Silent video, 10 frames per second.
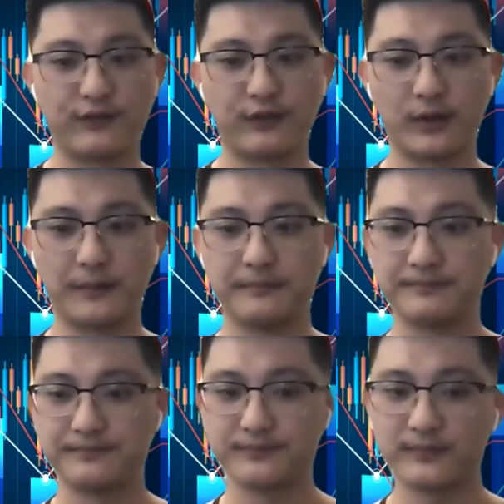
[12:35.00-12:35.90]

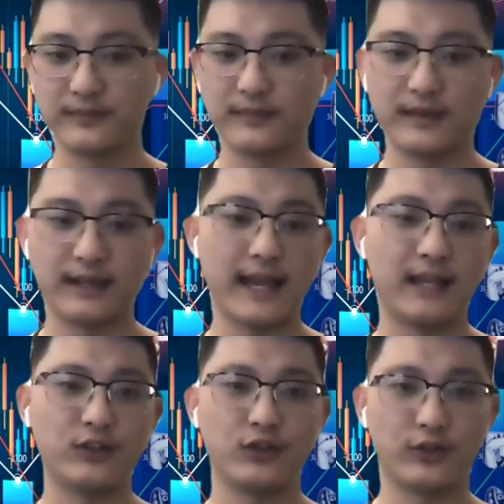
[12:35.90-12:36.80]
from
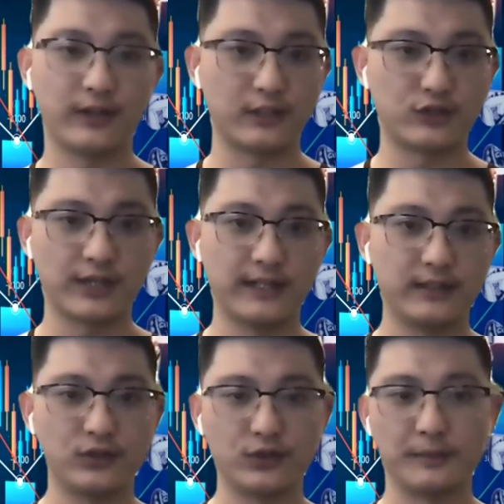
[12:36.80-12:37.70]
entering a
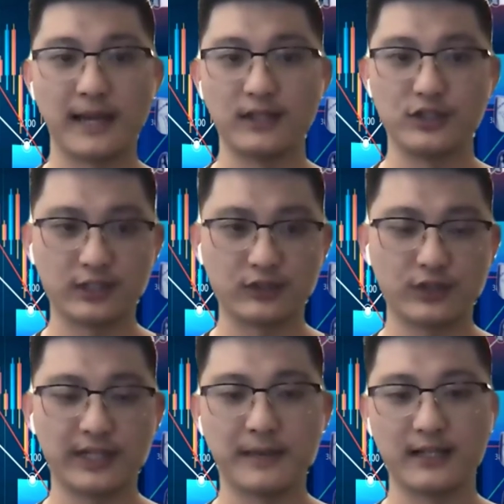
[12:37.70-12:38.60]
trade to managing a
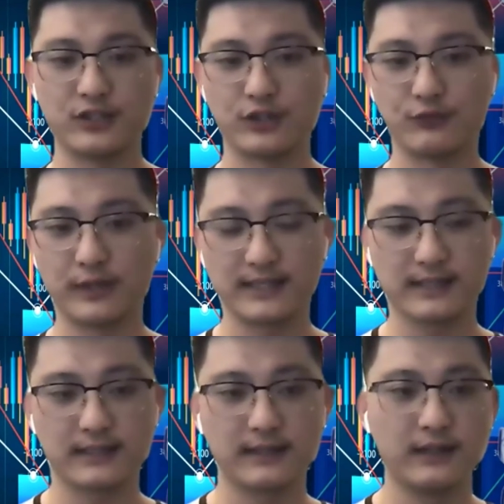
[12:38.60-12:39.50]
trade, managing
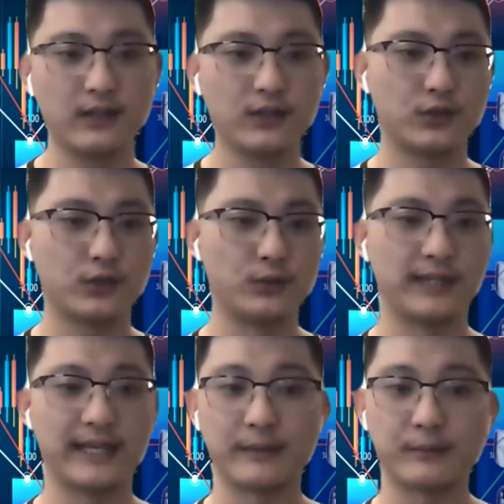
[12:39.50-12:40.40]
risk, to
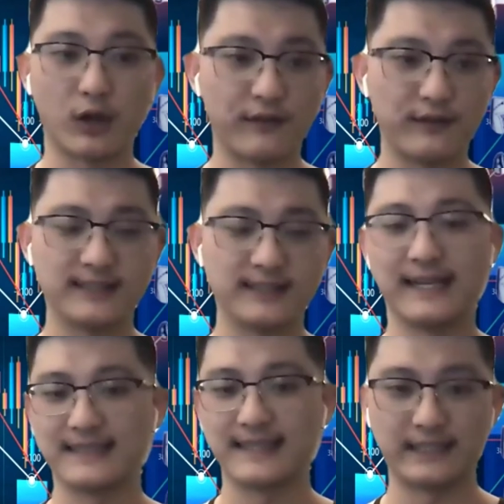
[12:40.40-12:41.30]
taking profits and
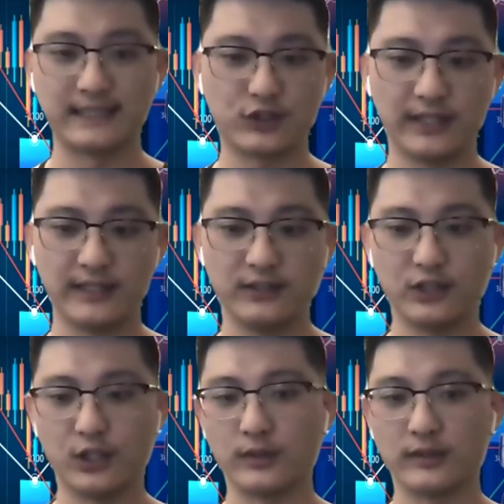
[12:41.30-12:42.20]
exiting a trade.
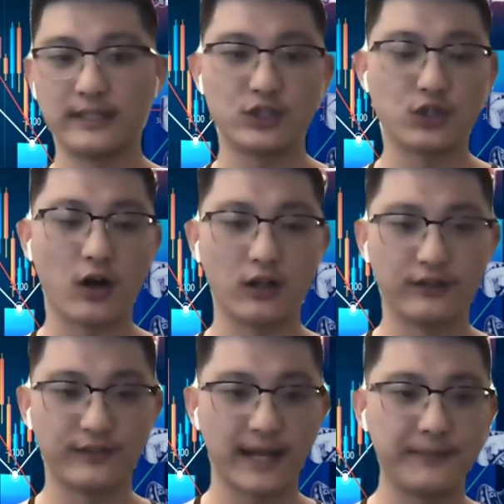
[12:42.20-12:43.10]
We'll teach you all
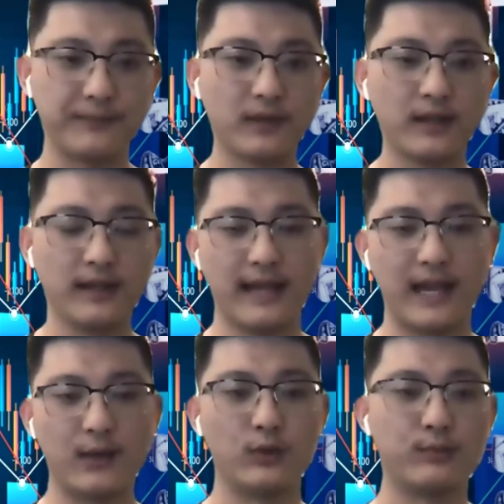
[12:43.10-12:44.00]
of that,
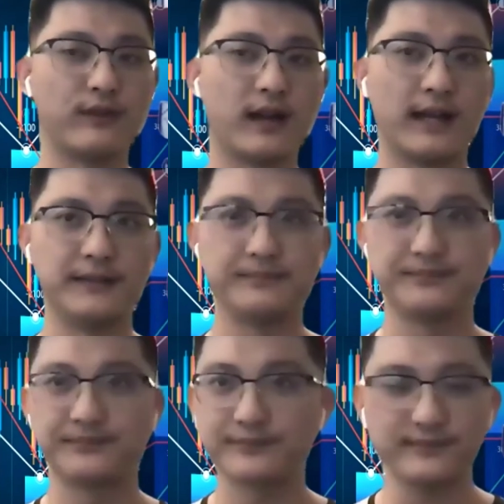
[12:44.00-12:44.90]
and we'll provide
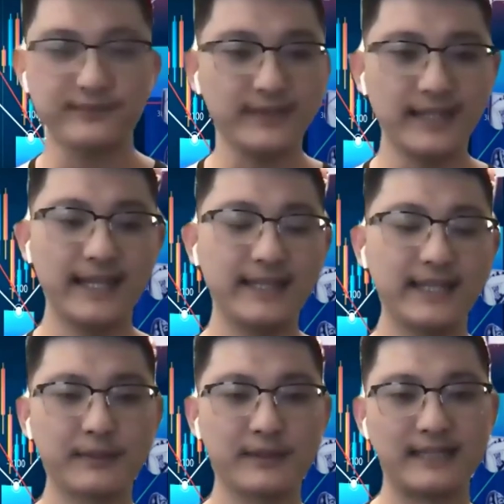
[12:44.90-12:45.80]

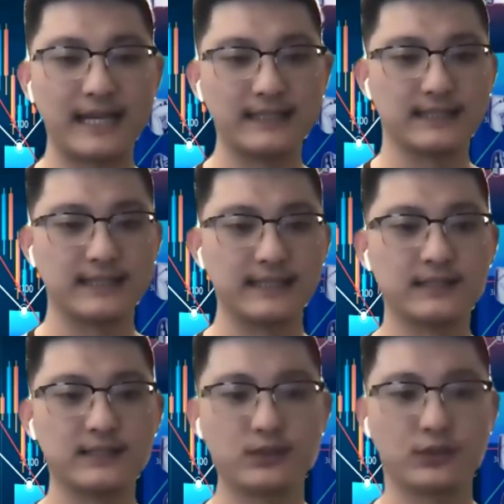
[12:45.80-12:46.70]
in-depth
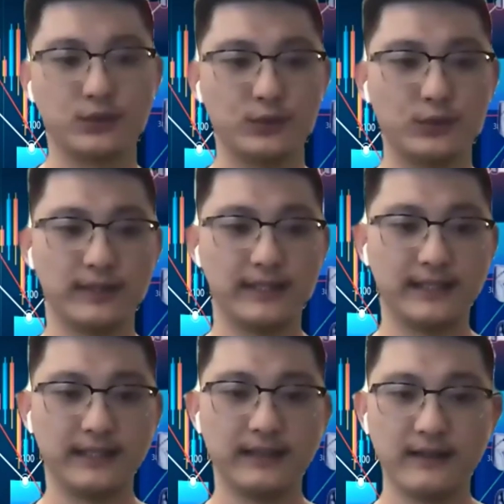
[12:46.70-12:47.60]
analysis to
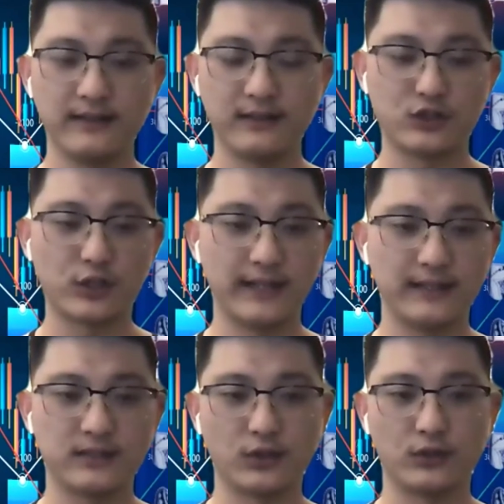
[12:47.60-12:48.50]
the
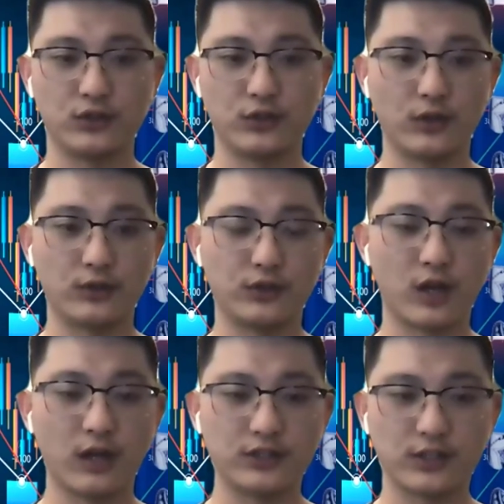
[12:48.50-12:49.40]
trade. So, you're
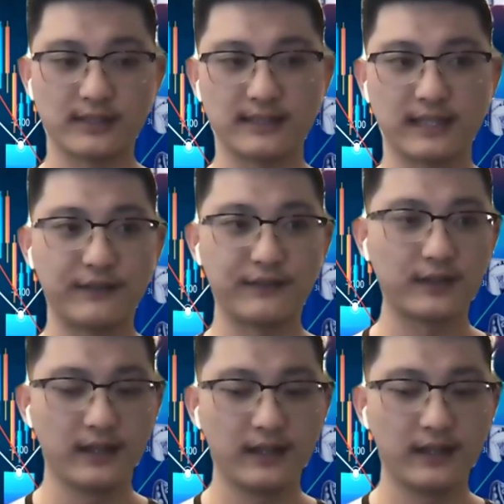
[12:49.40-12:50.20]
not just left